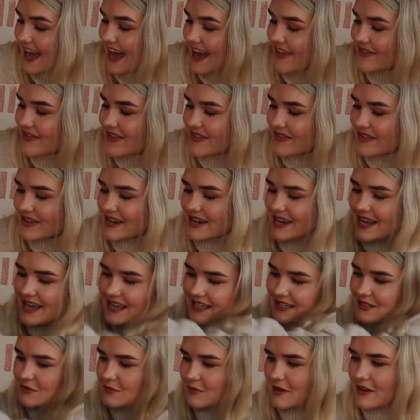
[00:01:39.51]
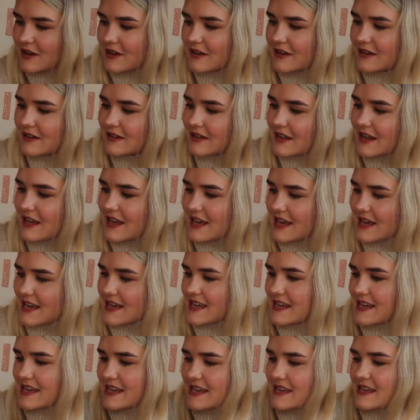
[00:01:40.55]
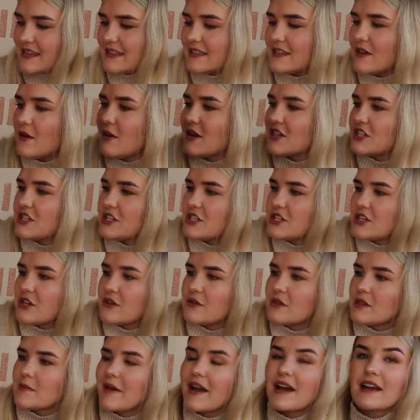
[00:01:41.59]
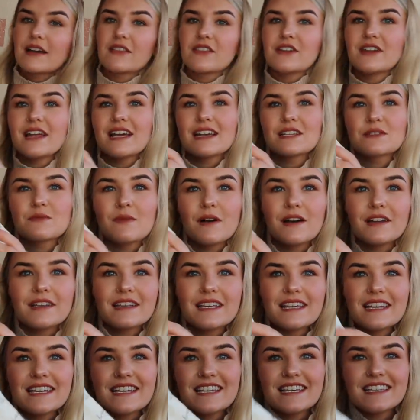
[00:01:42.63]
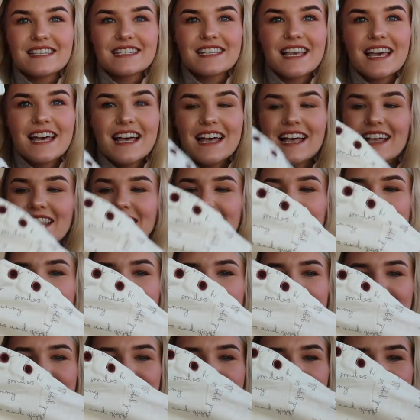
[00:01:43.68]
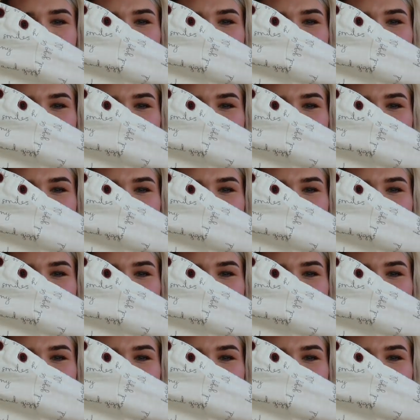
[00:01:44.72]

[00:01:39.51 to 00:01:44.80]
And then the next one is, I'll actually show you on the back. The next one is this.